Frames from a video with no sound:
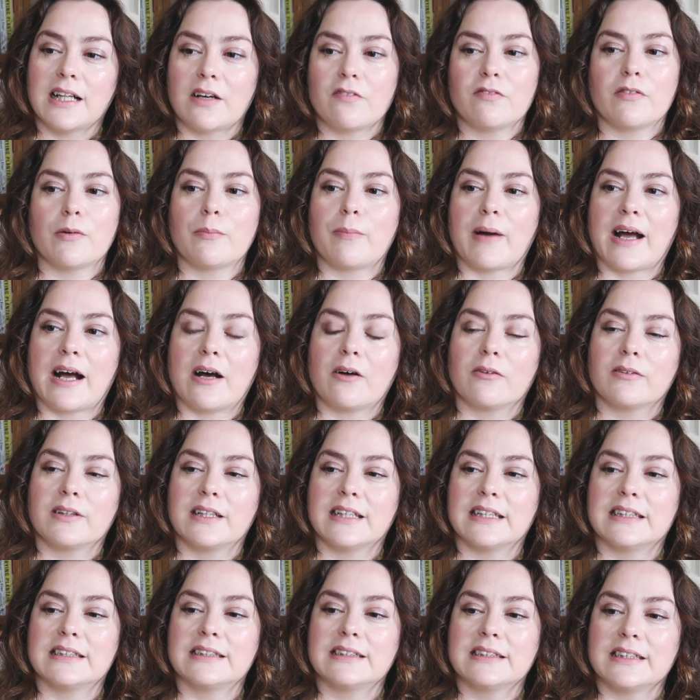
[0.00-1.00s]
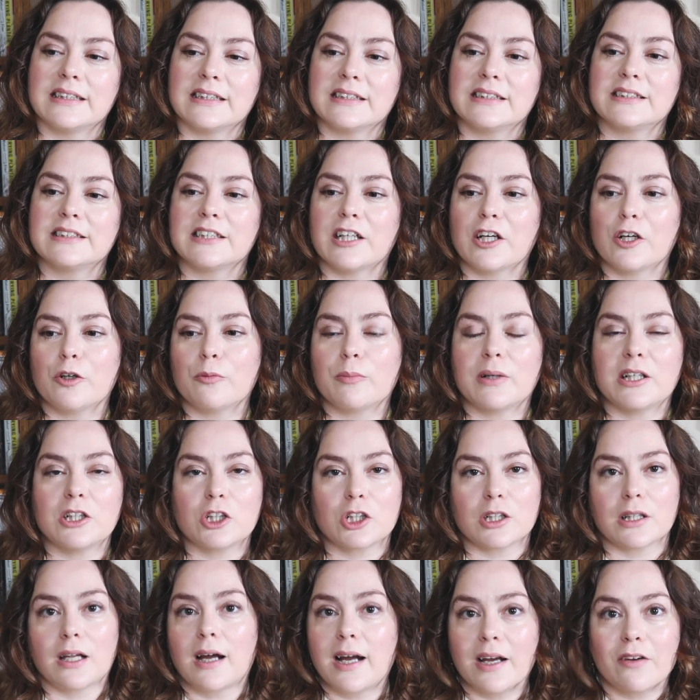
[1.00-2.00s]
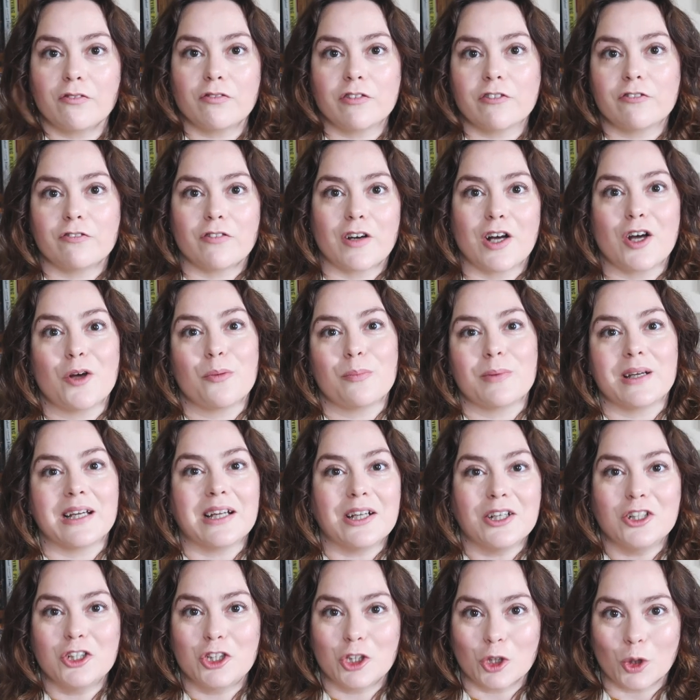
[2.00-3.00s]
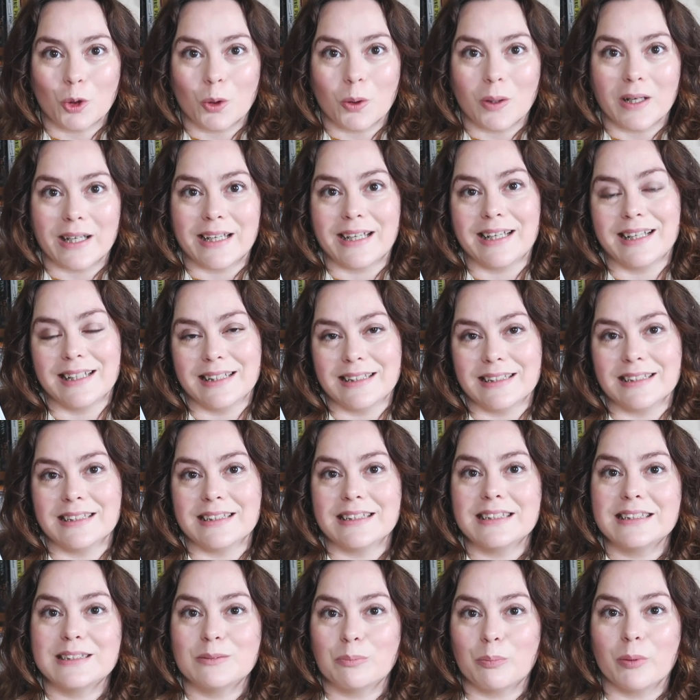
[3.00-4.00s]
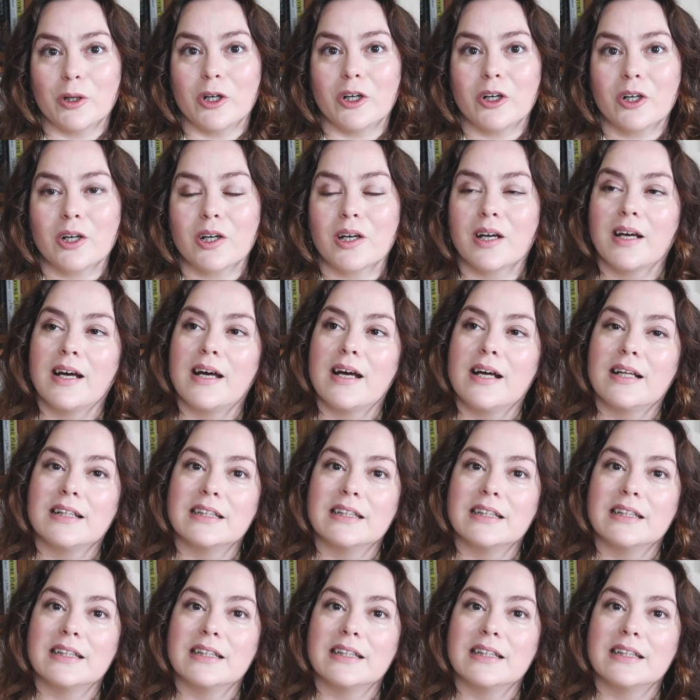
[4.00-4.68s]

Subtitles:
to love about this. There's so much life-affirming joy in this book.